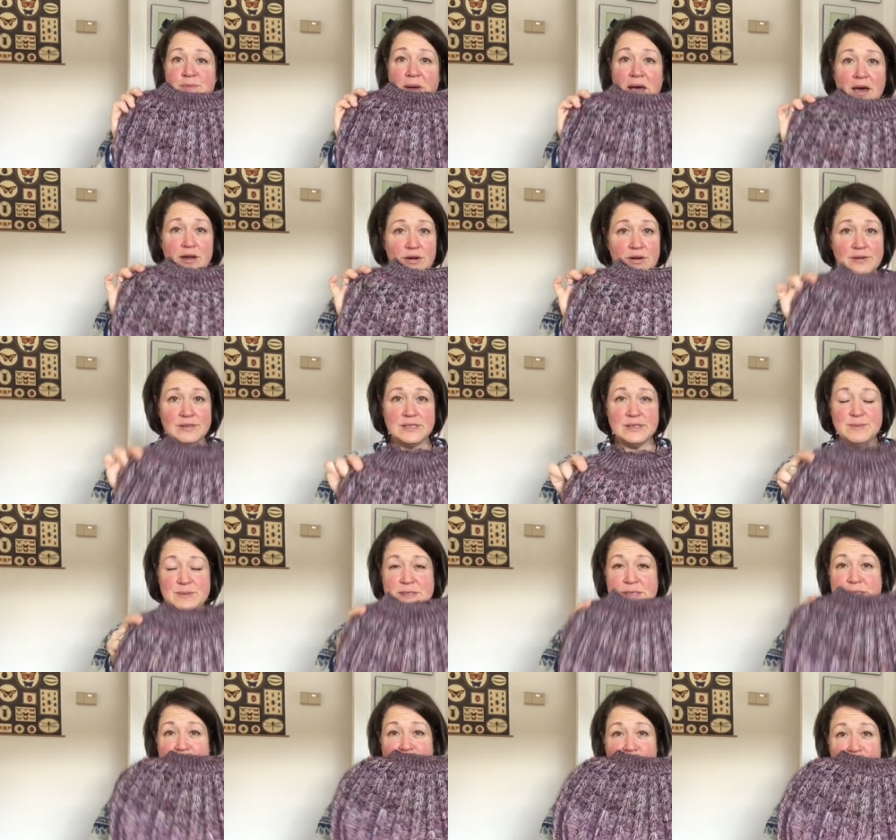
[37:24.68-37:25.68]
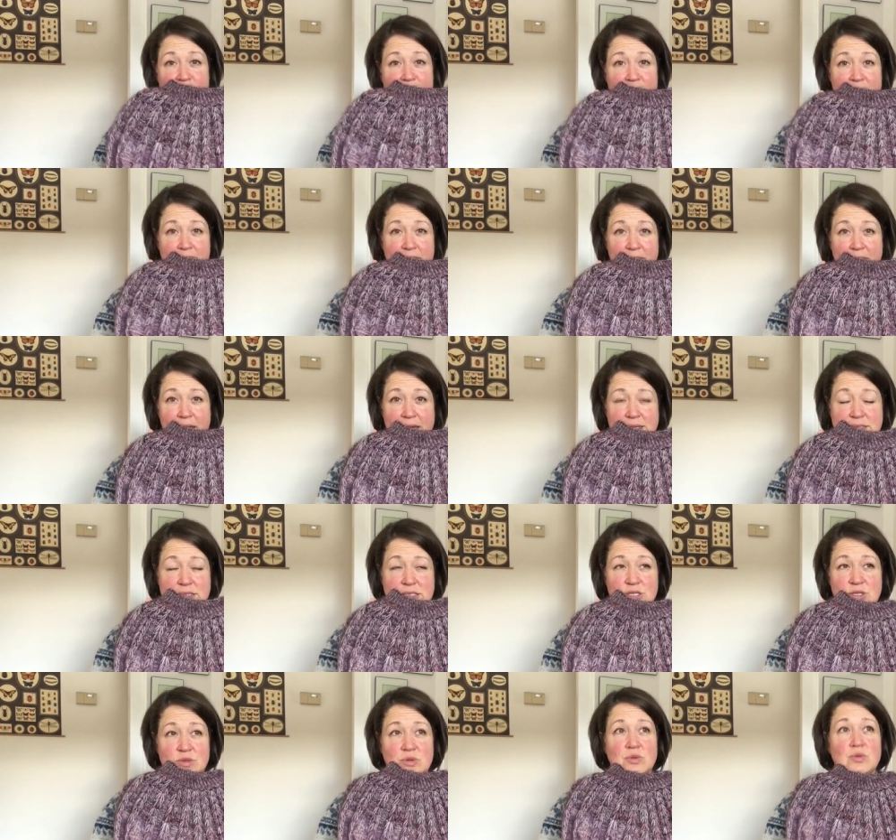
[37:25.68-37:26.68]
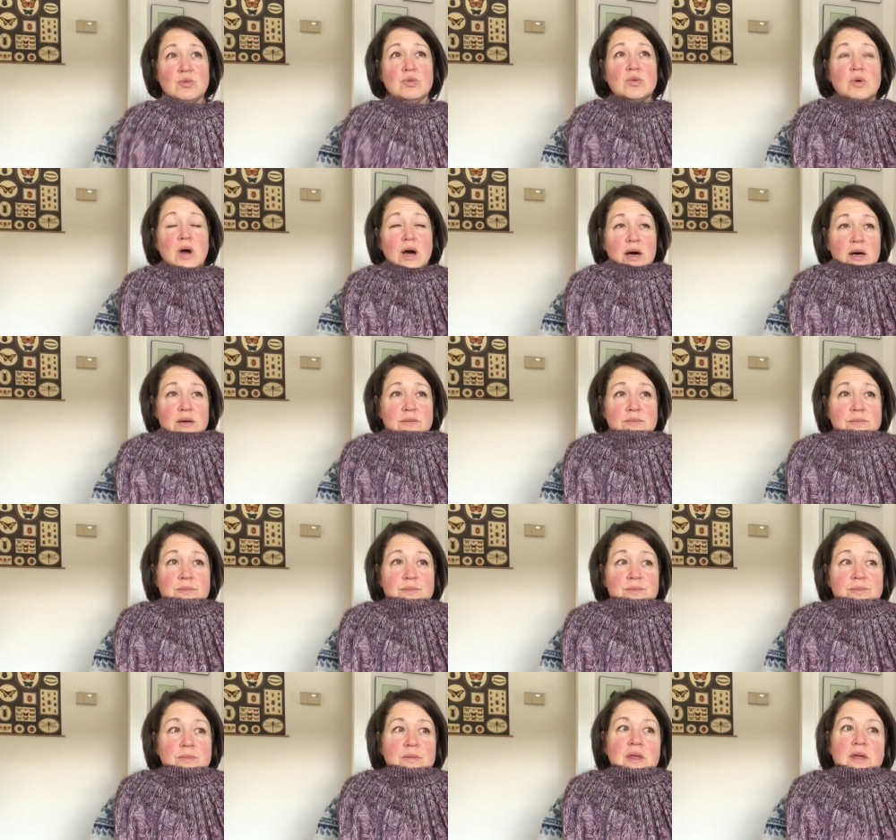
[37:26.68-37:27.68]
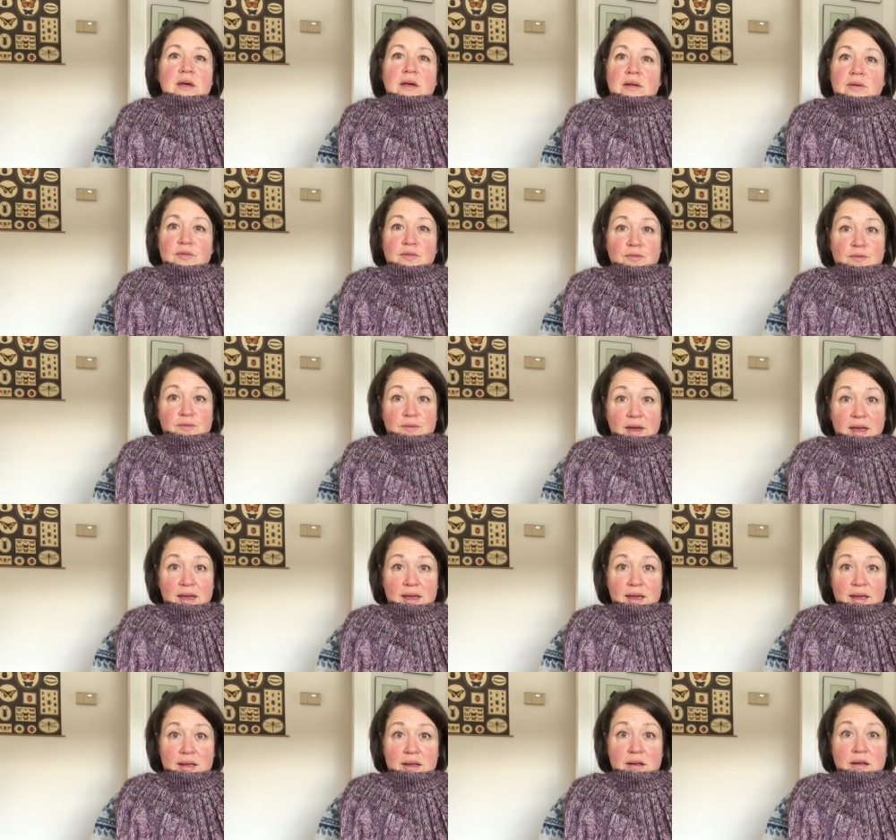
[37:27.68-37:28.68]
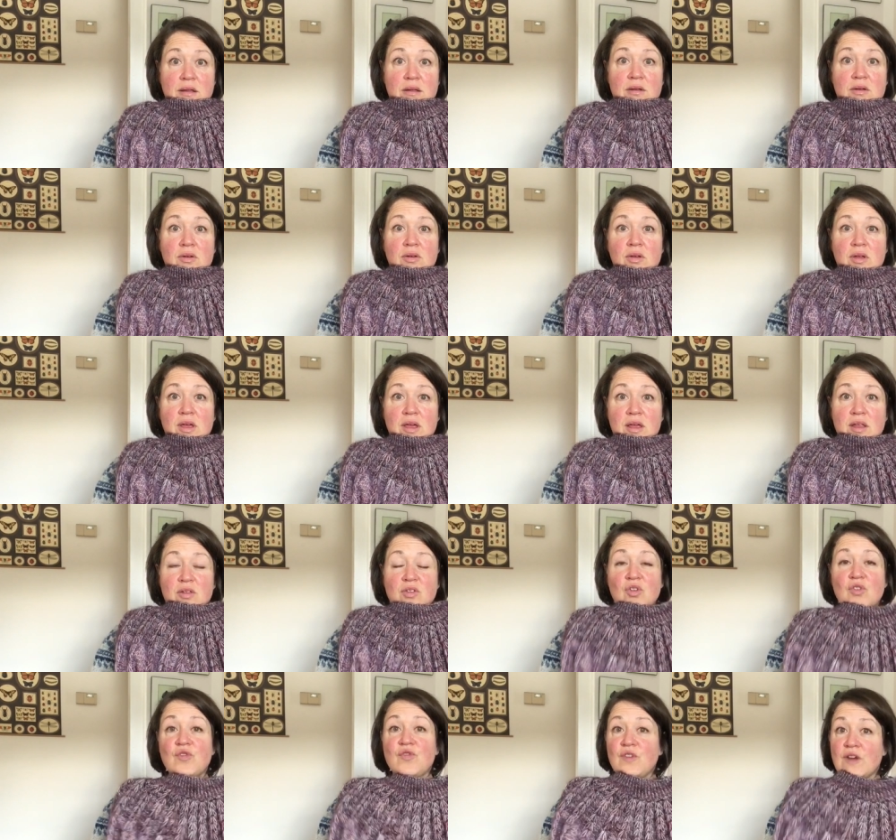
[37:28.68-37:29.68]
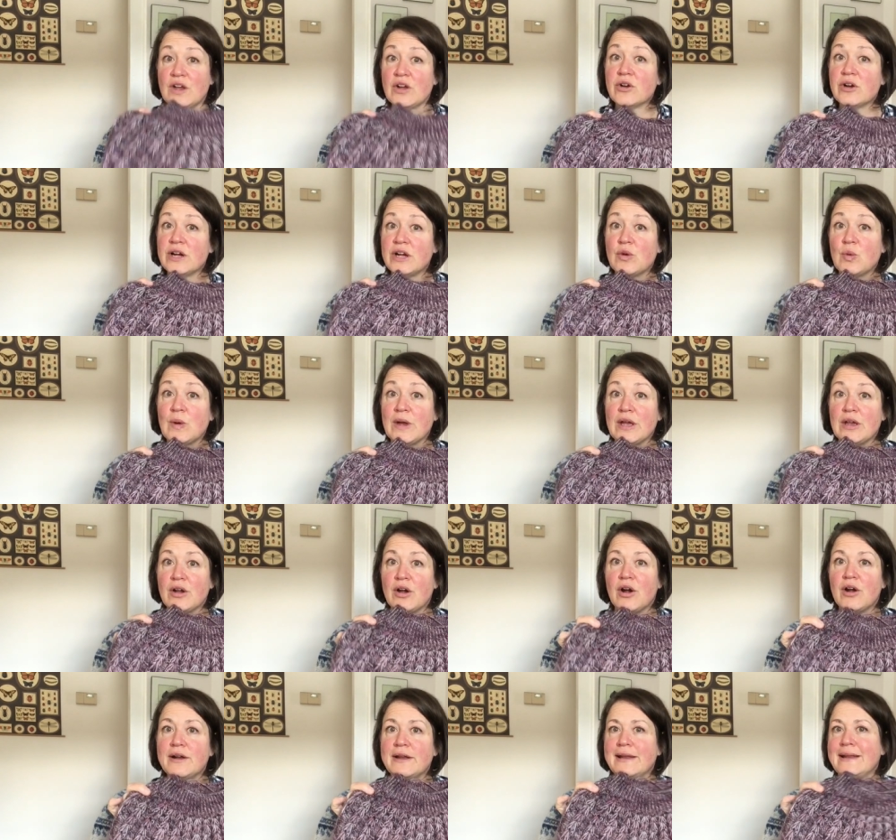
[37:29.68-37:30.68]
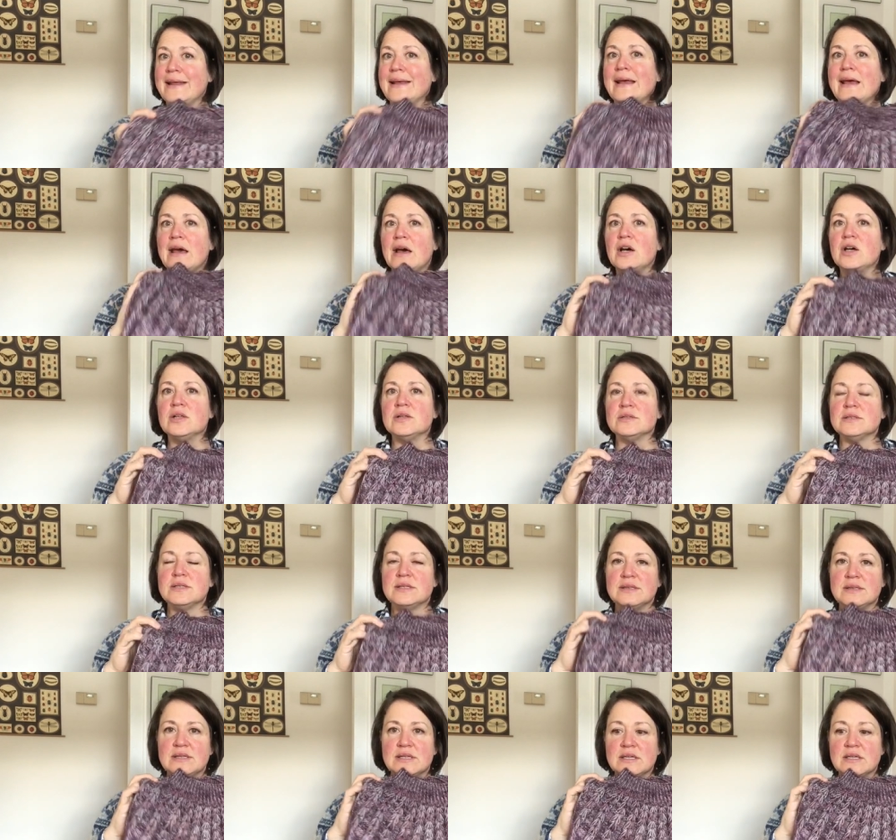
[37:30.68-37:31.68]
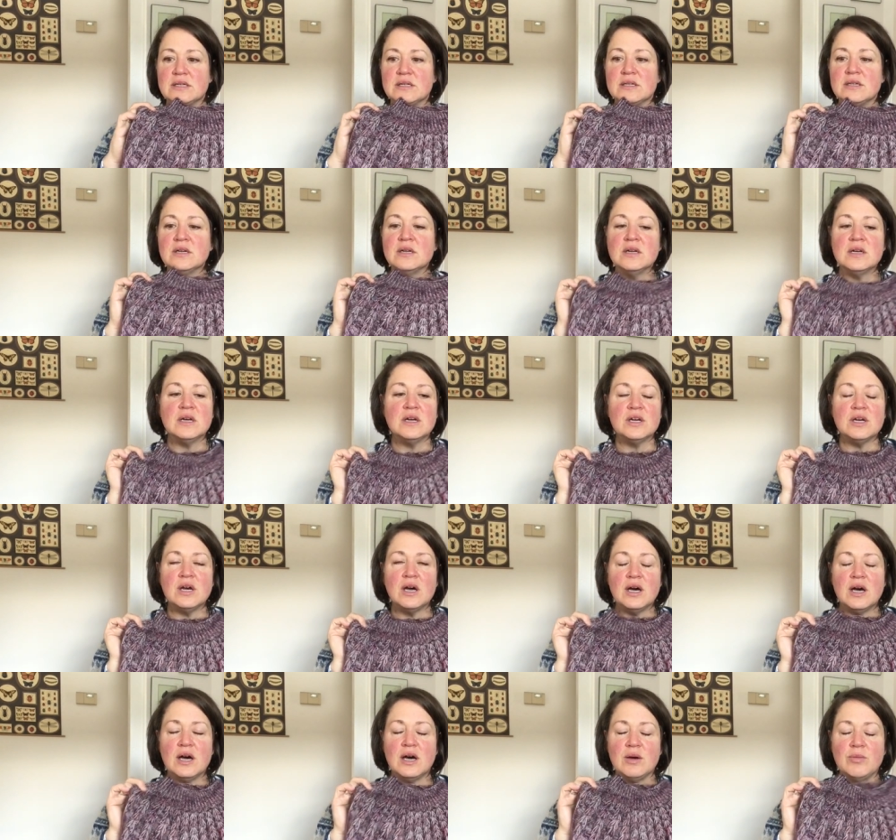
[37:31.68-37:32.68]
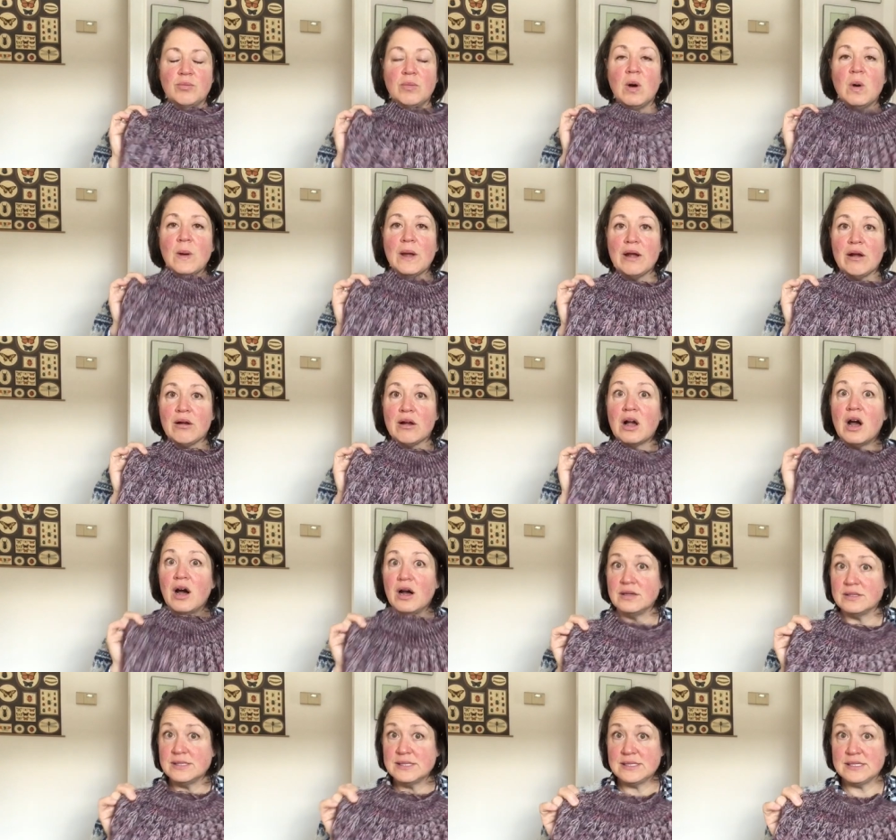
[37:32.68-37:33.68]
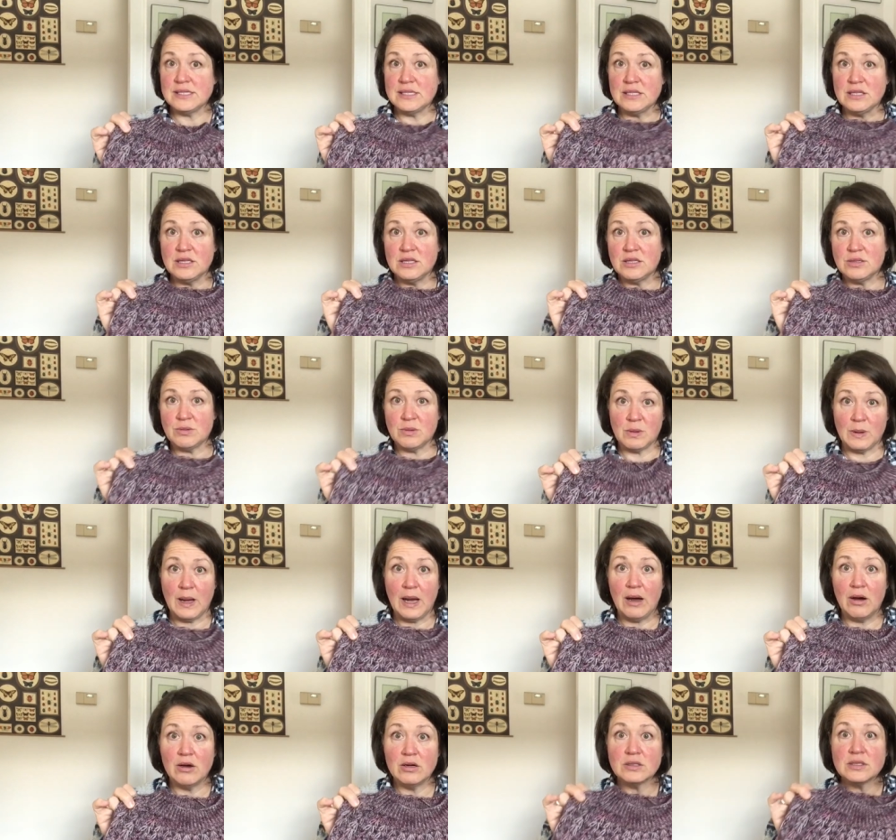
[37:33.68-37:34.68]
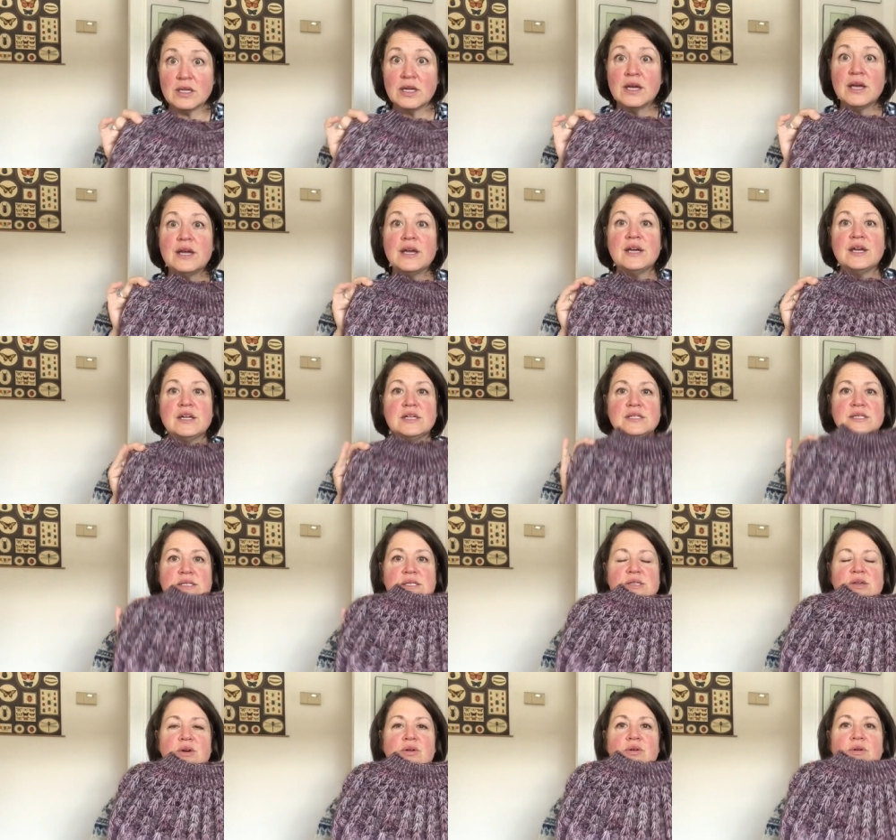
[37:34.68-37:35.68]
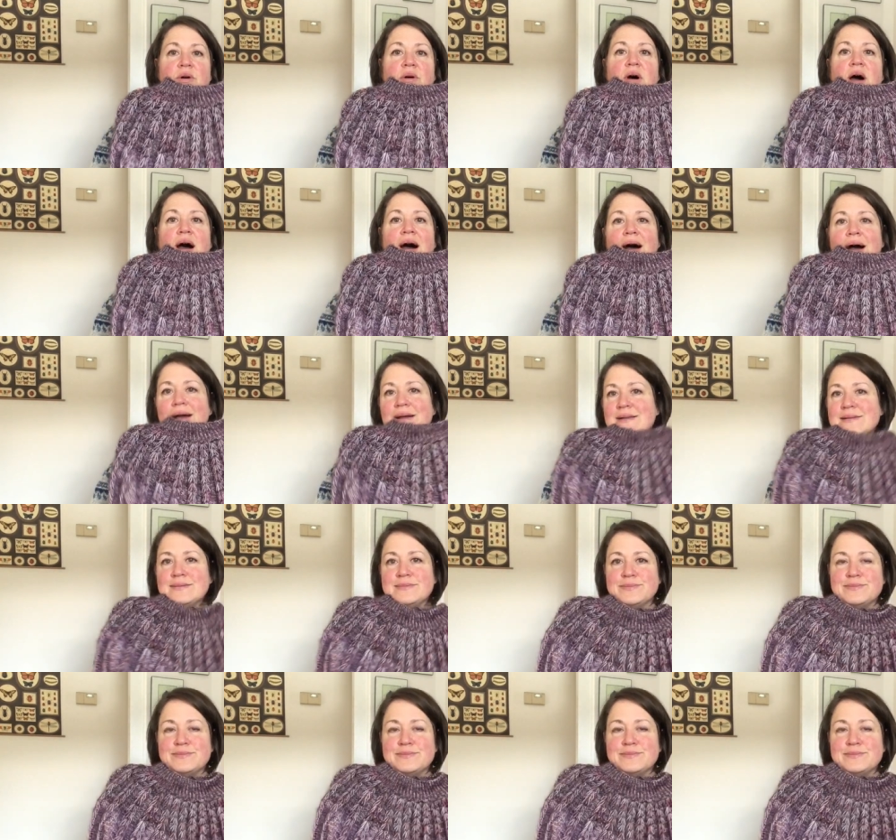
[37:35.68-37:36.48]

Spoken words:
pattern specifically has you fade in your fingering weight yarn, and it held the mohair constant throughout. So I